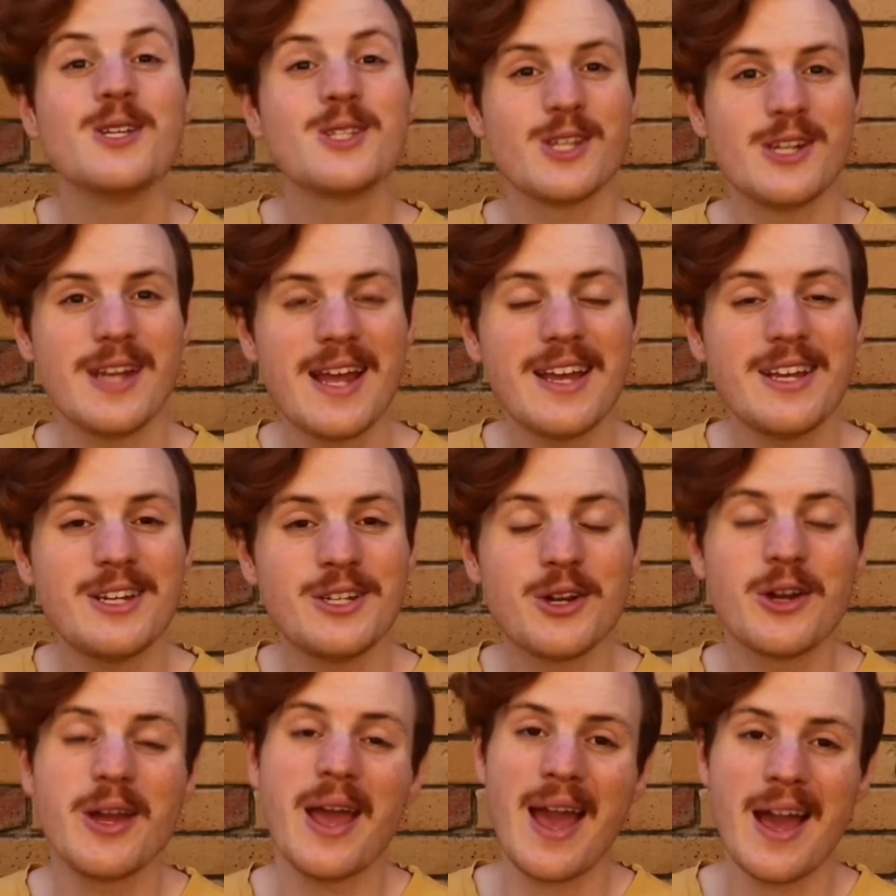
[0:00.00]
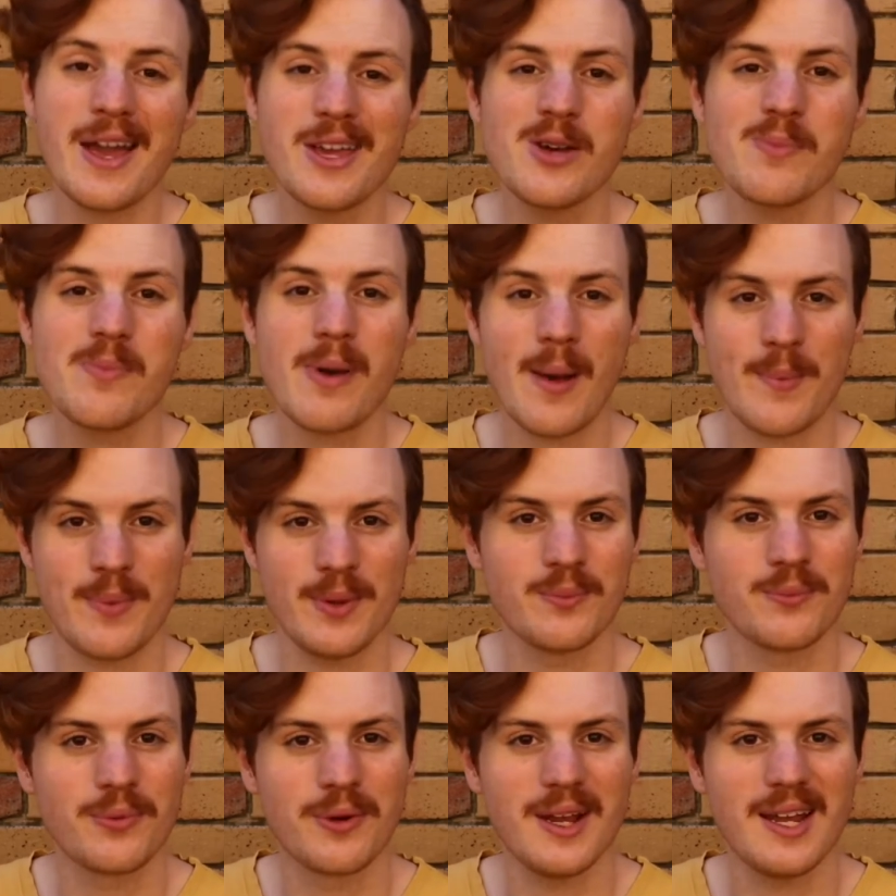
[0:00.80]
So now you know how your
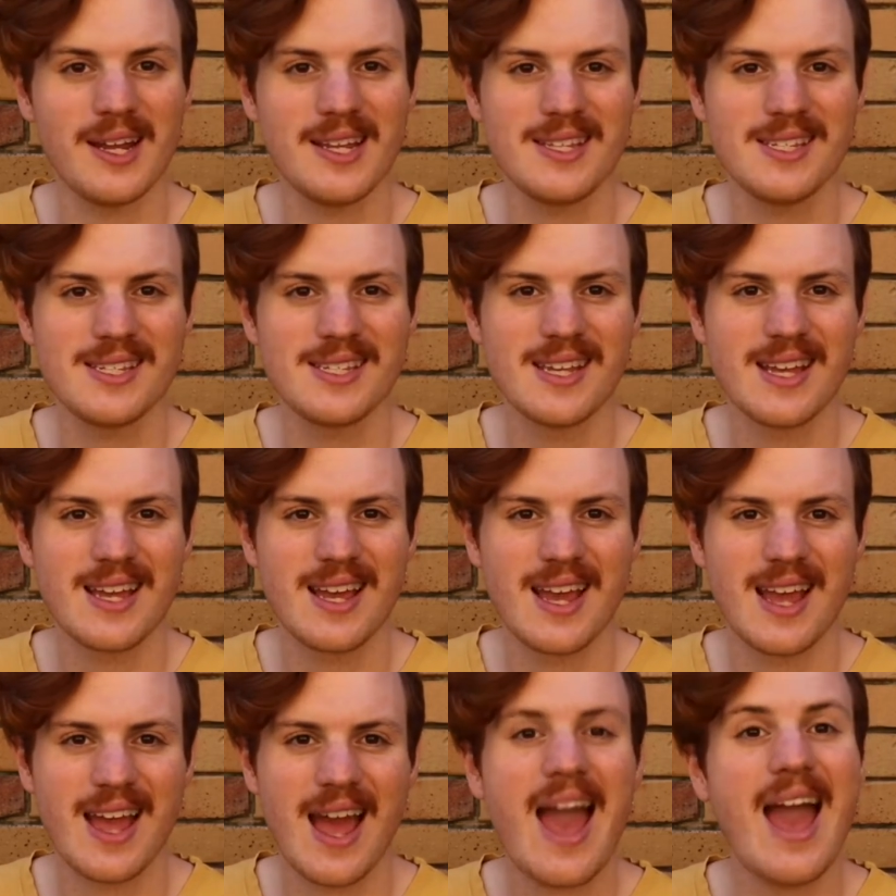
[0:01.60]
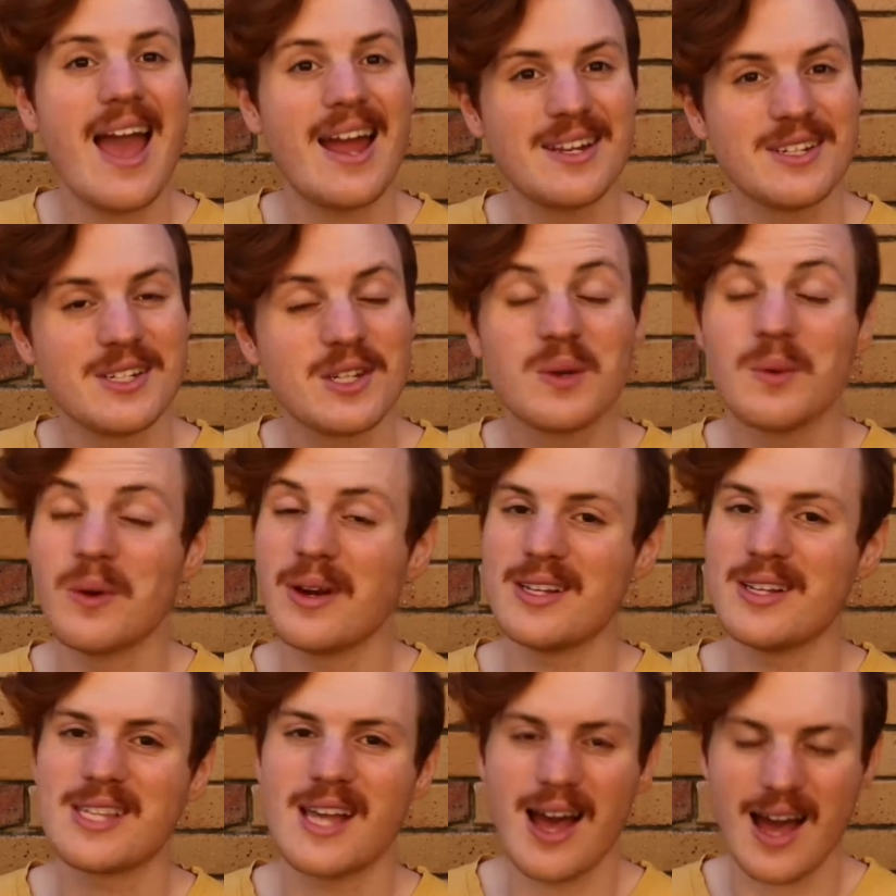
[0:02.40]
puppet breathes and
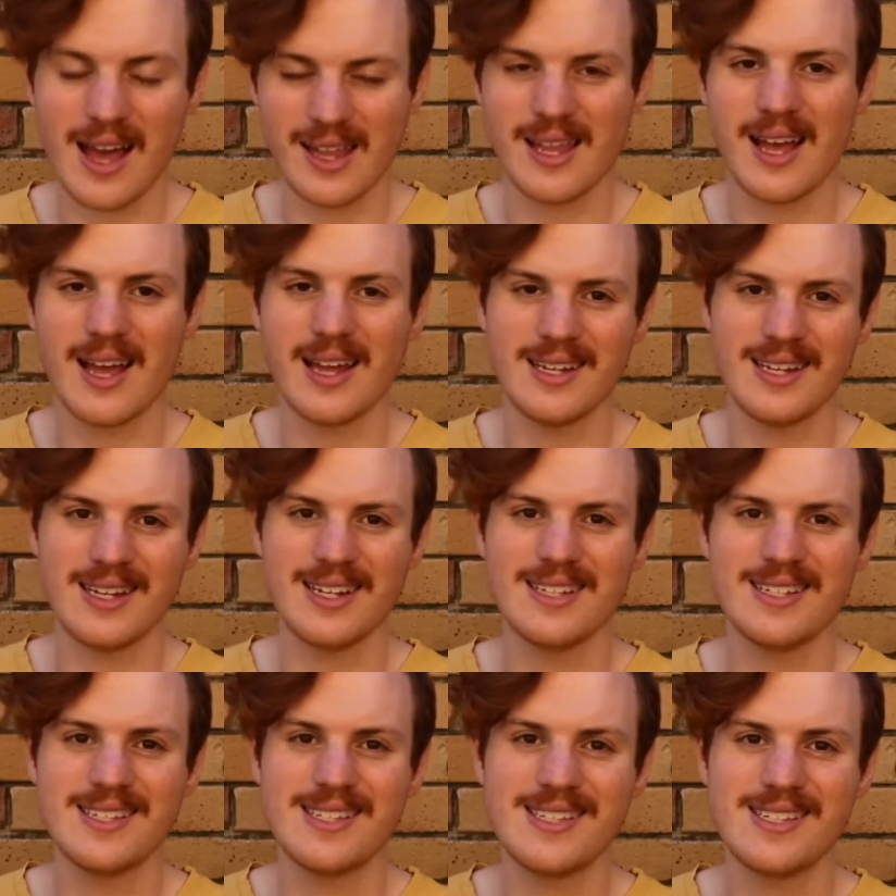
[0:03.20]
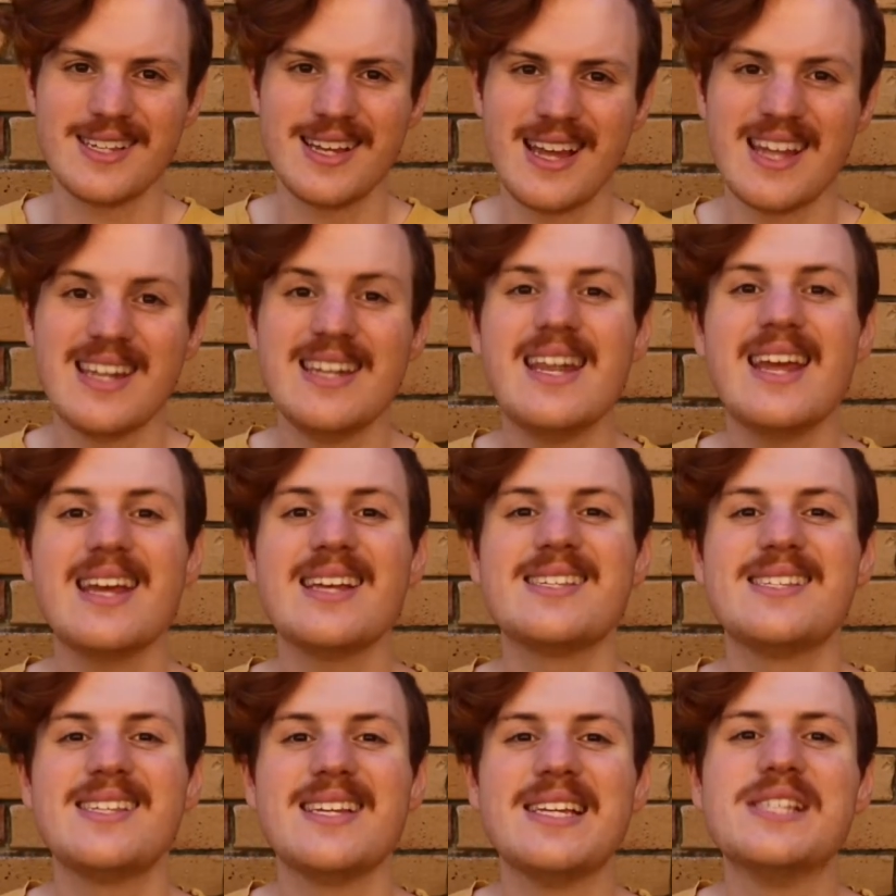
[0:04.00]
where its eye line is.
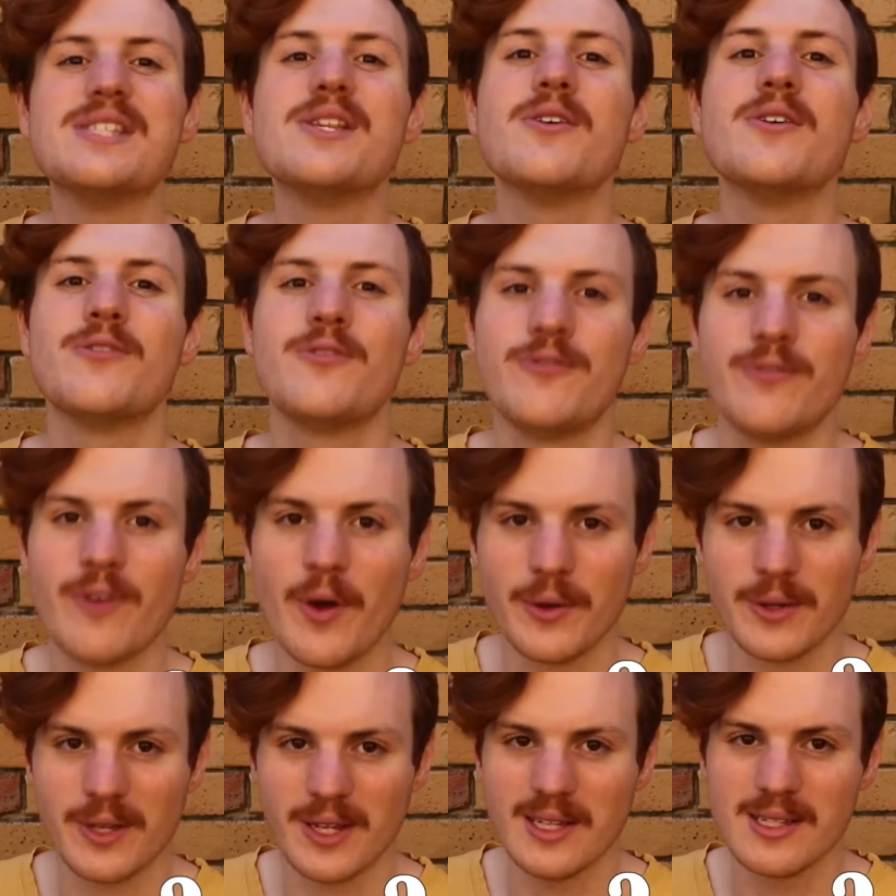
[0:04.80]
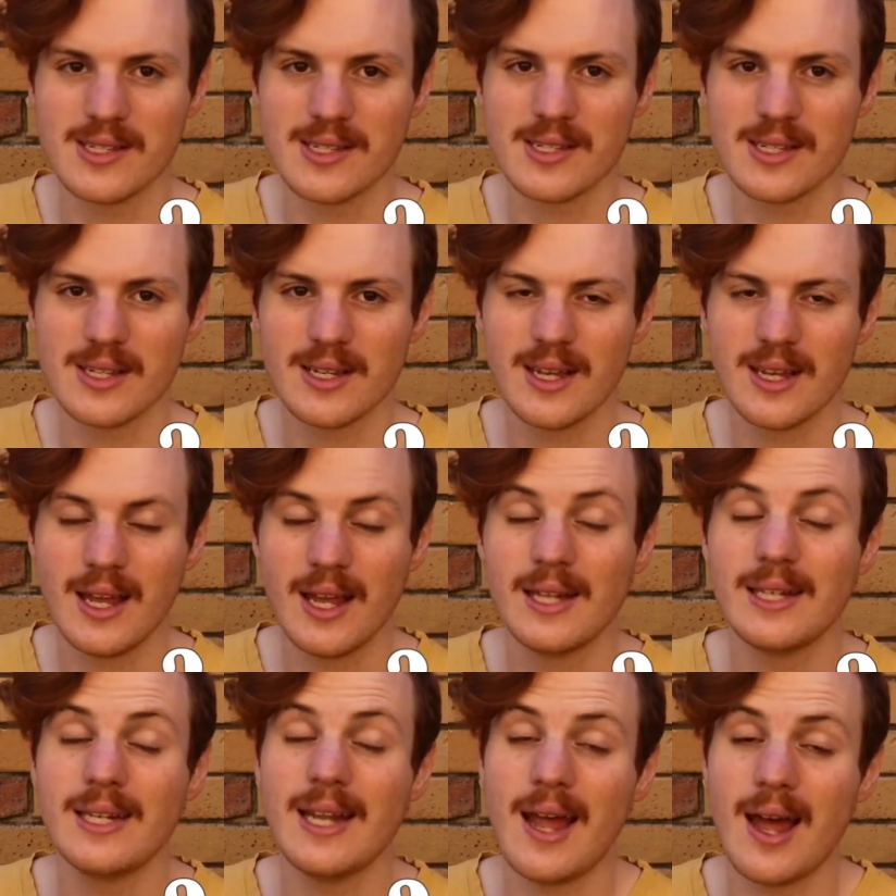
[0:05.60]
Next is focus.
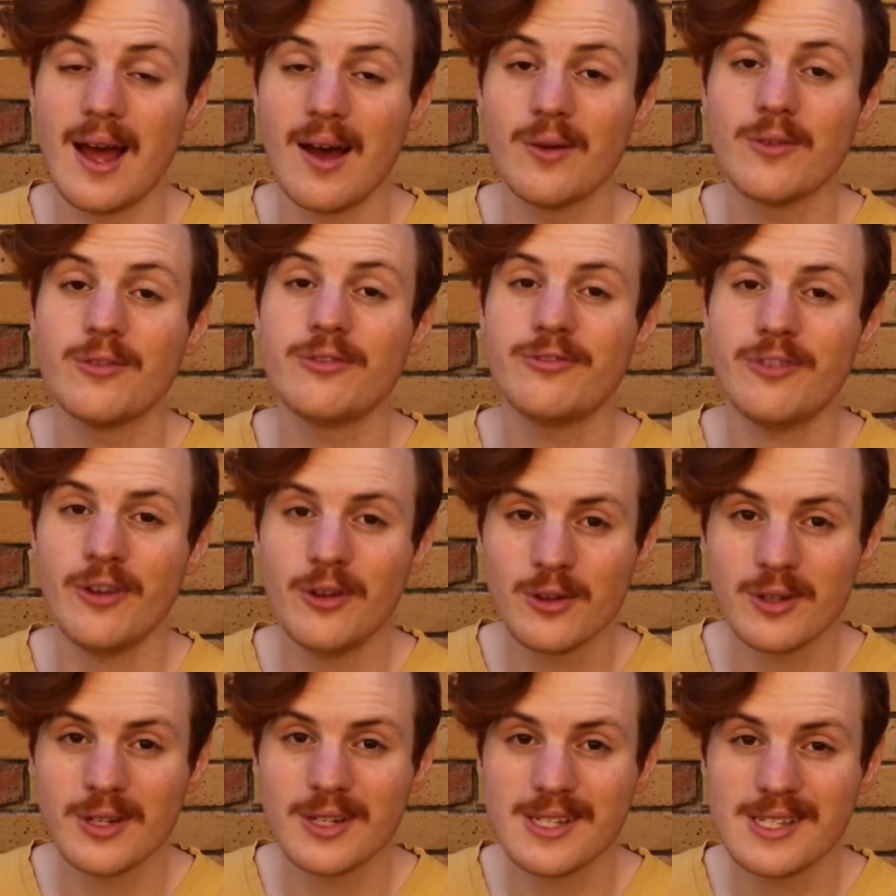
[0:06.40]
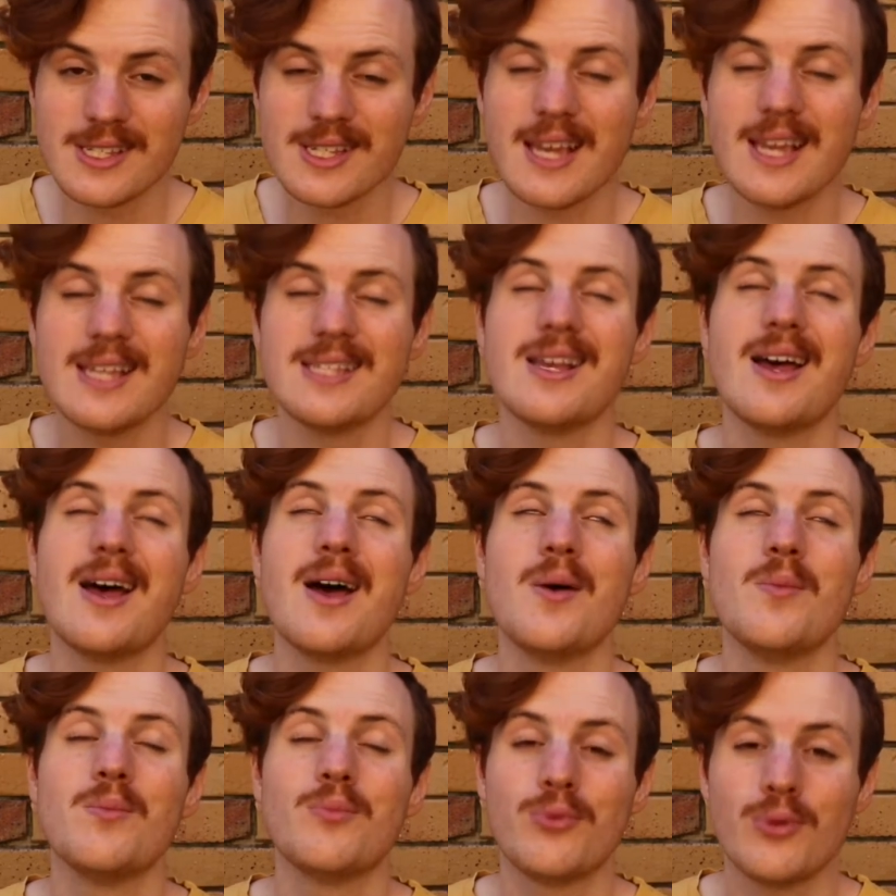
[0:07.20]
Now, focus is
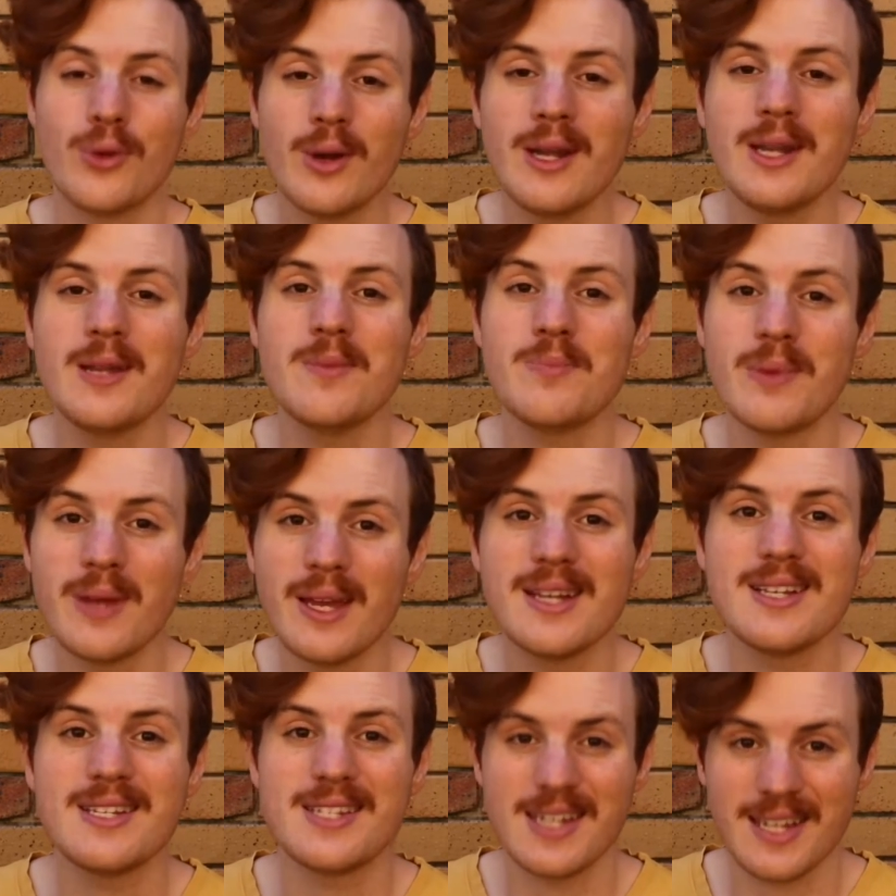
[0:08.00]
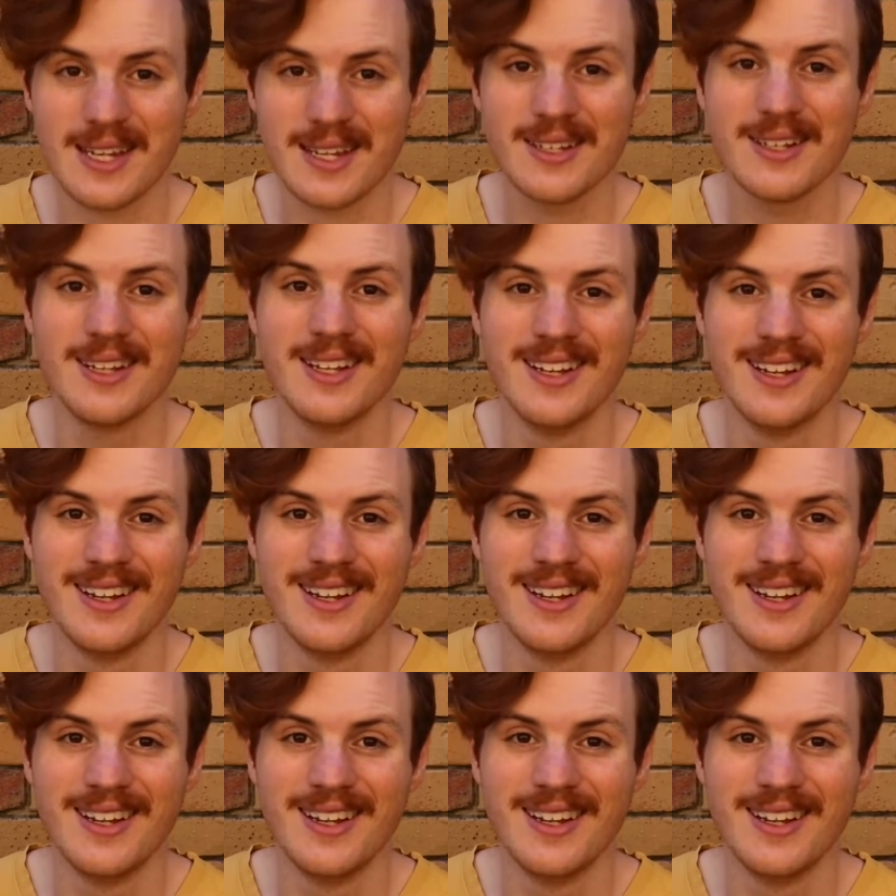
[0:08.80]
a pretty big deal.